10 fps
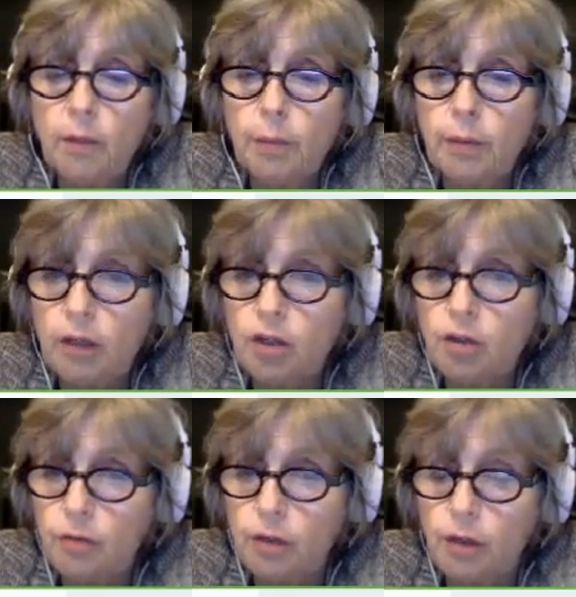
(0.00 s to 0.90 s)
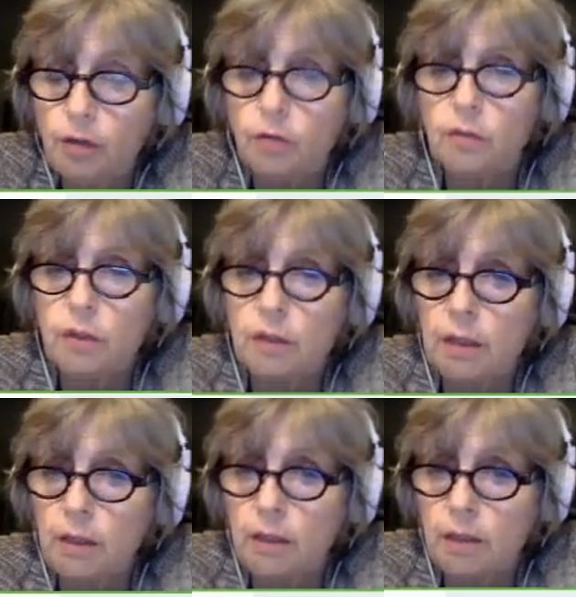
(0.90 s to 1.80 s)
getting pleasure in your
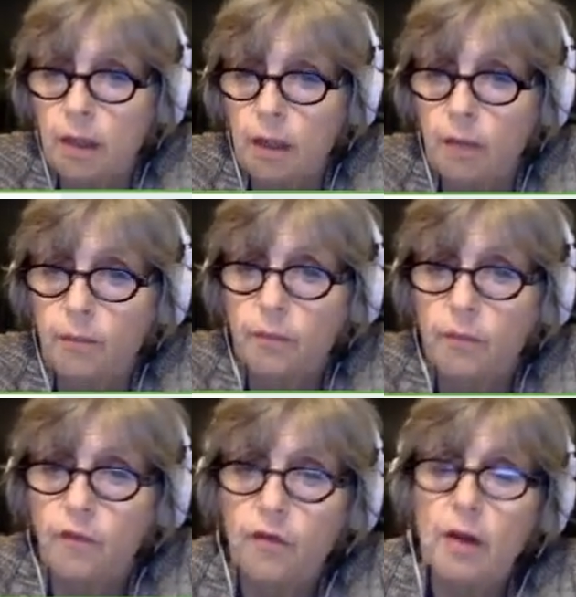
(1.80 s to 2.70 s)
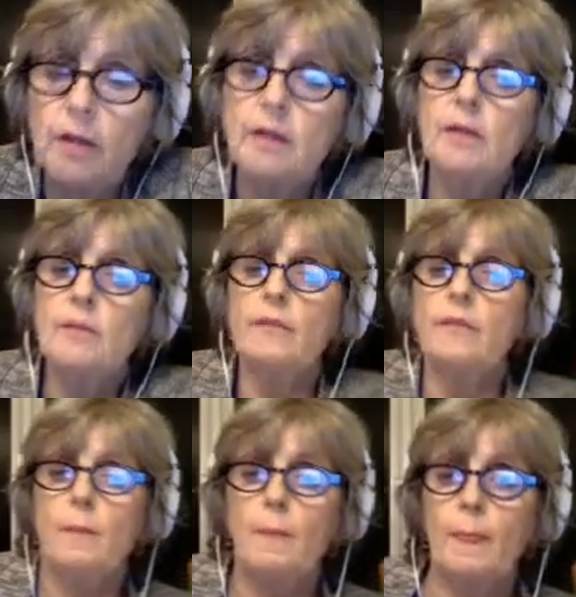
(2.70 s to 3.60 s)
day to day, finding